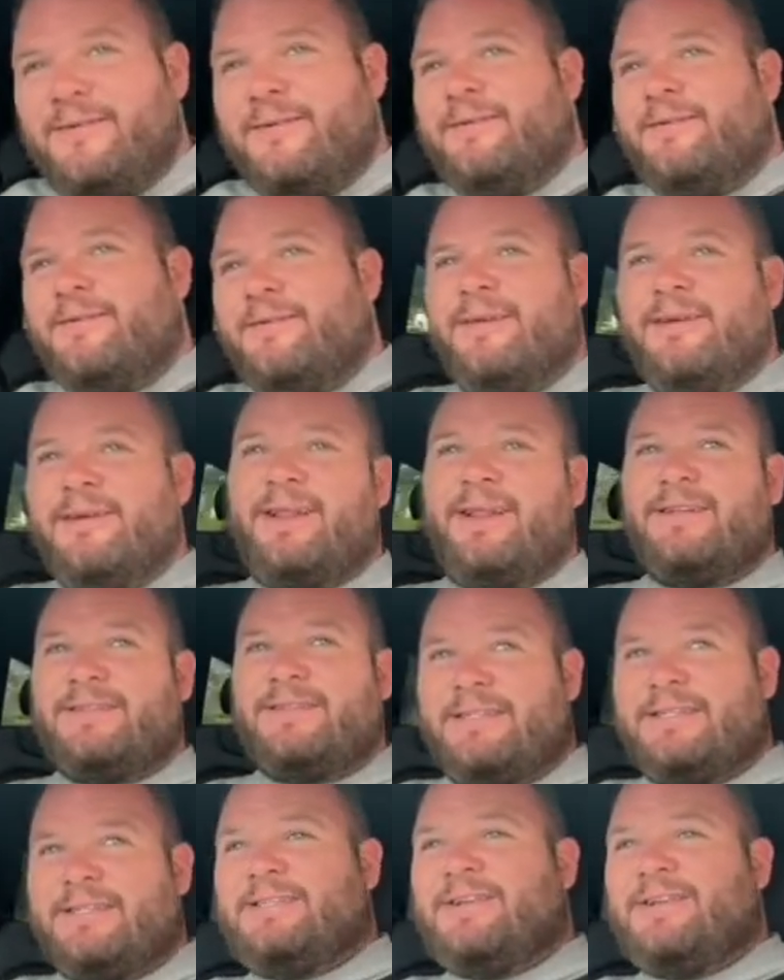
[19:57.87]
It does.
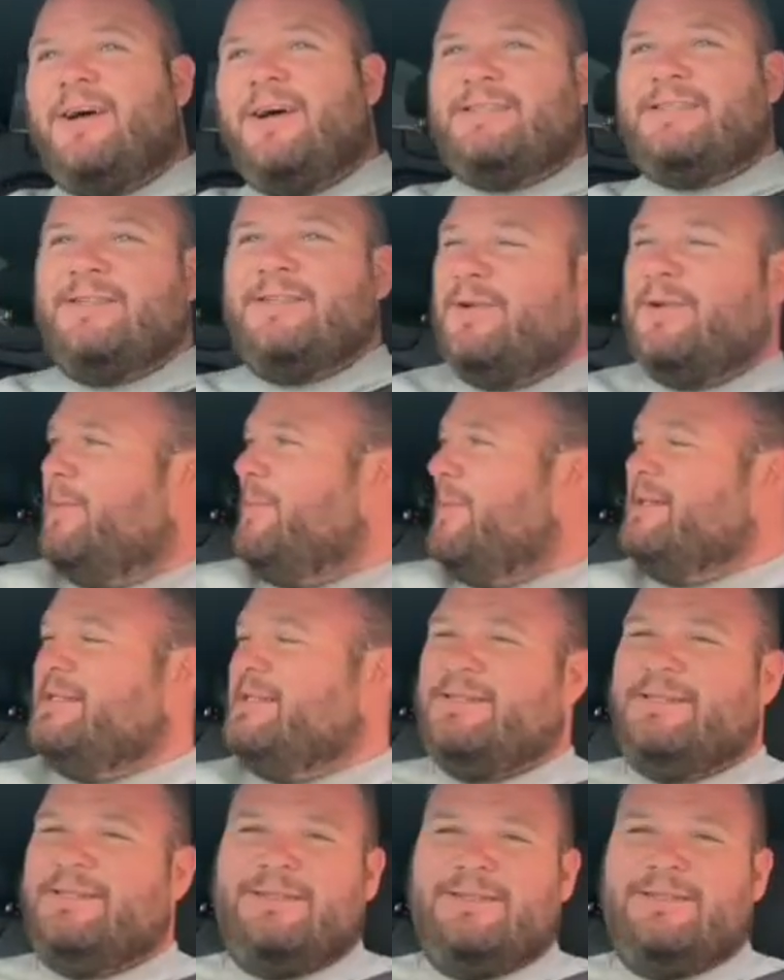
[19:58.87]
It's starting to look a bit
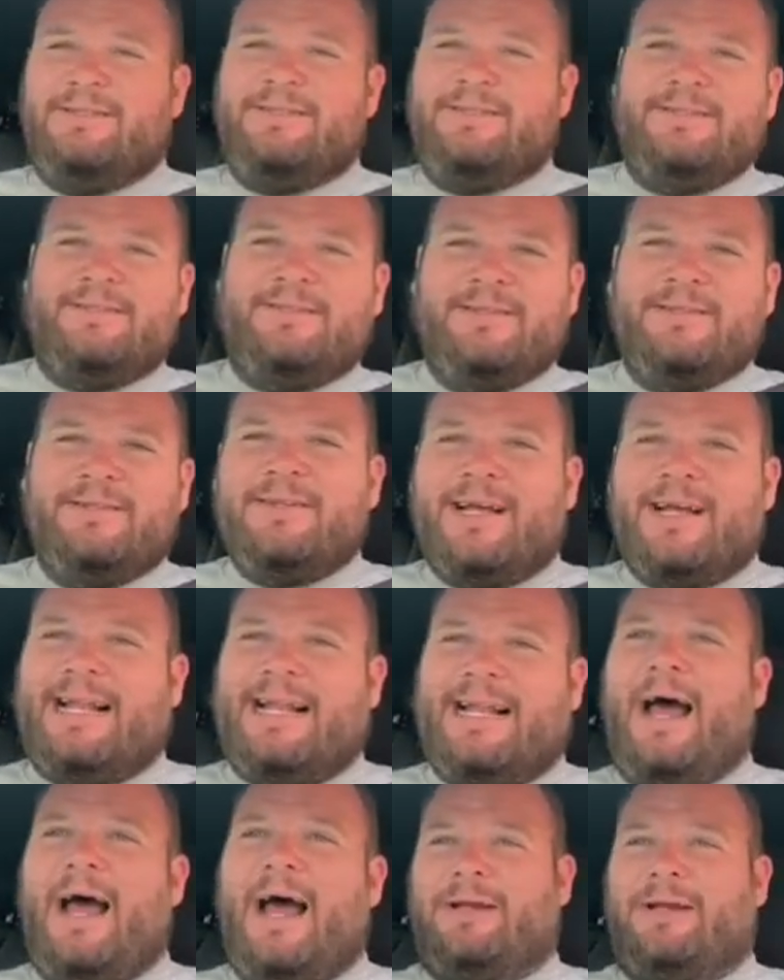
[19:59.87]

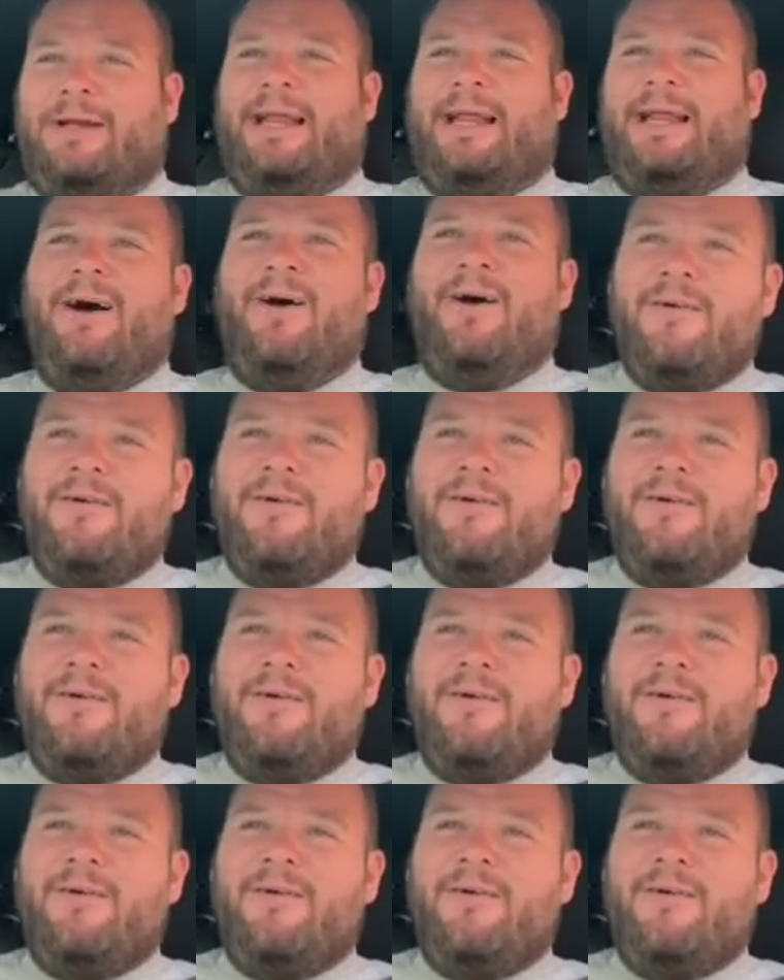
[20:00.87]
cloudy now.